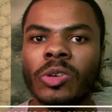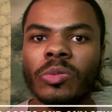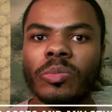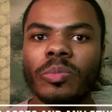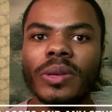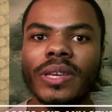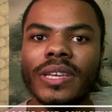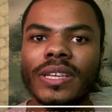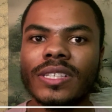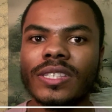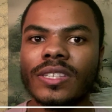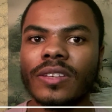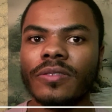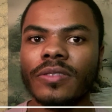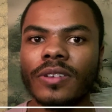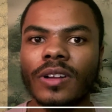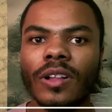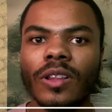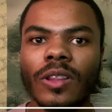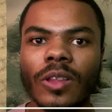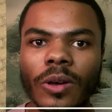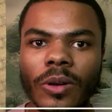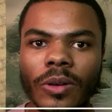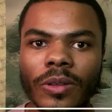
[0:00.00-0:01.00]
piece of
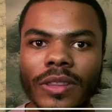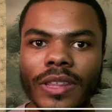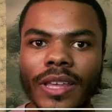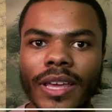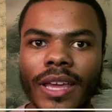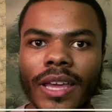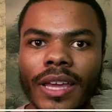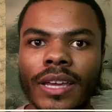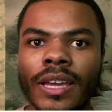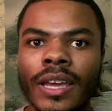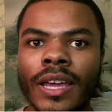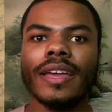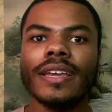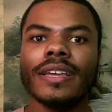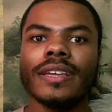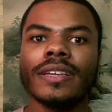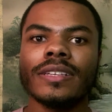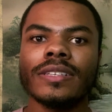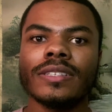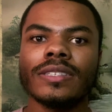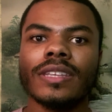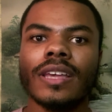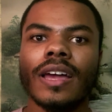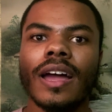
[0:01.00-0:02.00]
clothing
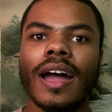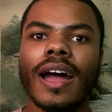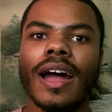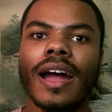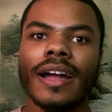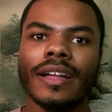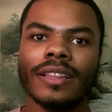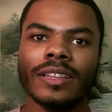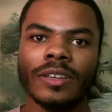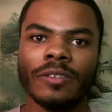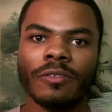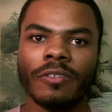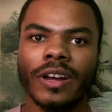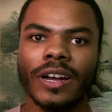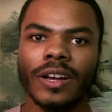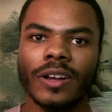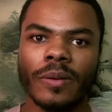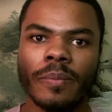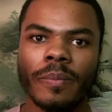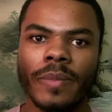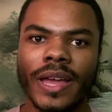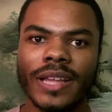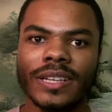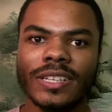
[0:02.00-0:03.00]
is highly
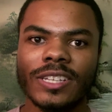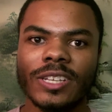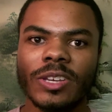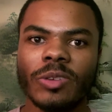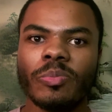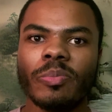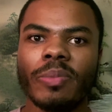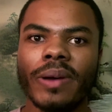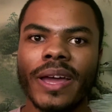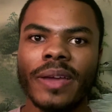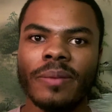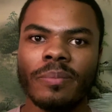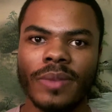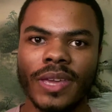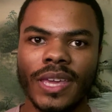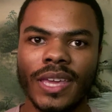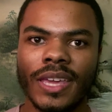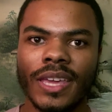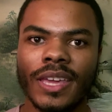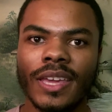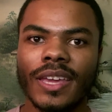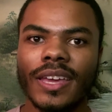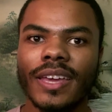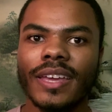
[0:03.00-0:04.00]
recommended by
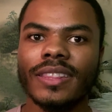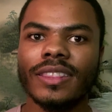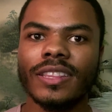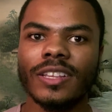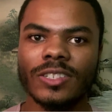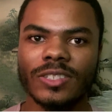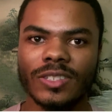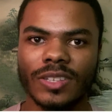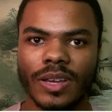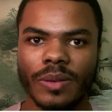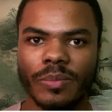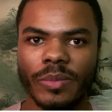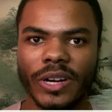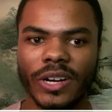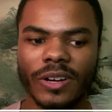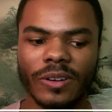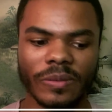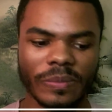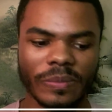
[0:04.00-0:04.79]
me in the summer.